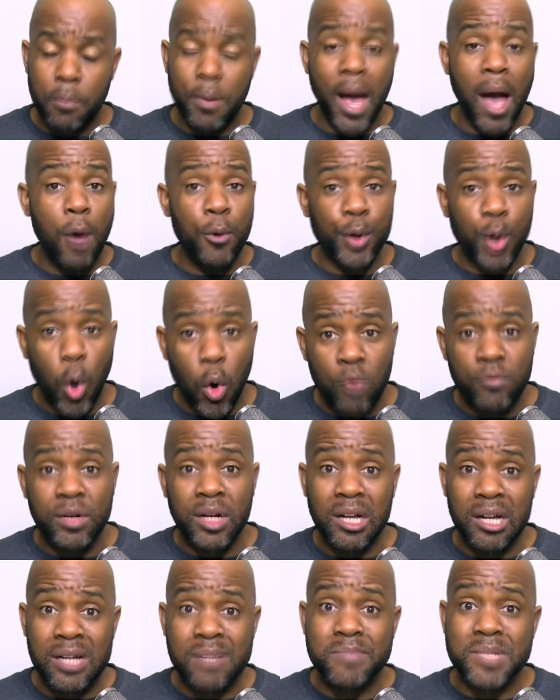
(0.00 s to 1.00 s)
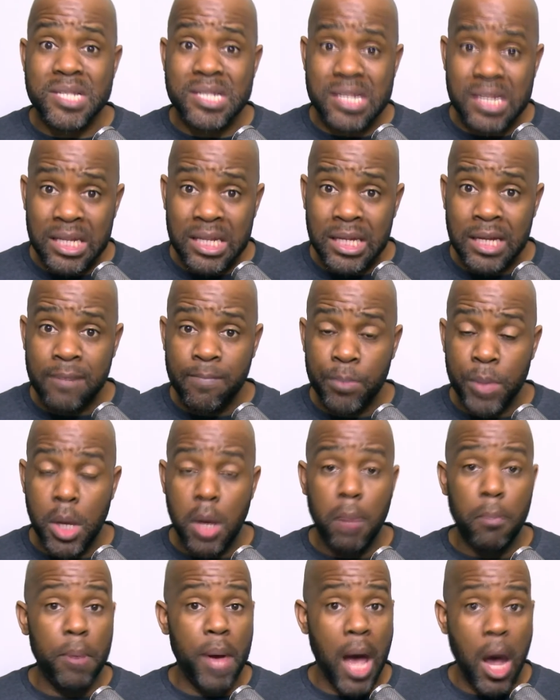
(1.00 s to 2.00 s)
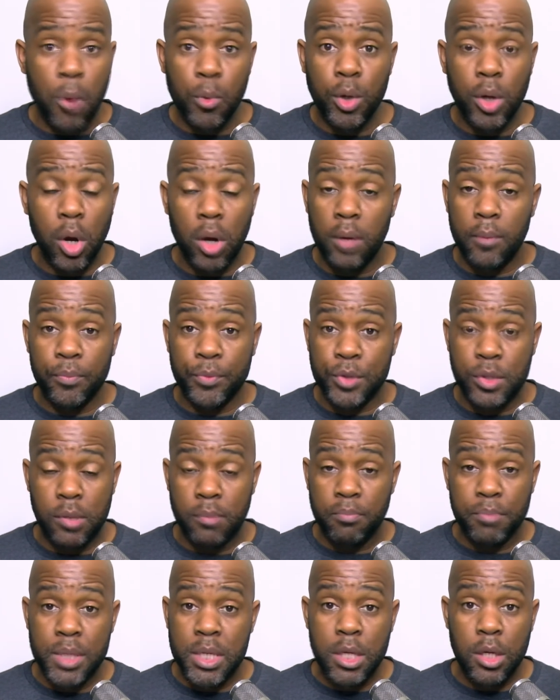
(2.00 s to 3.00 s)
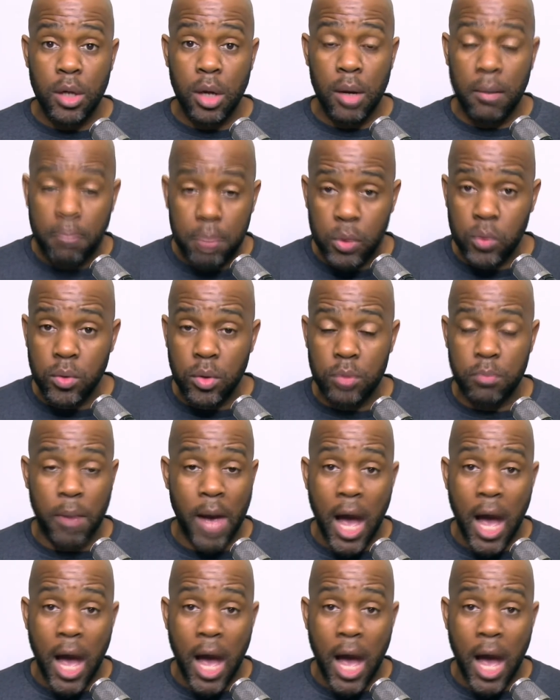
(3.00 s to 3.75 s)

Power to overcome sin, power to be humble,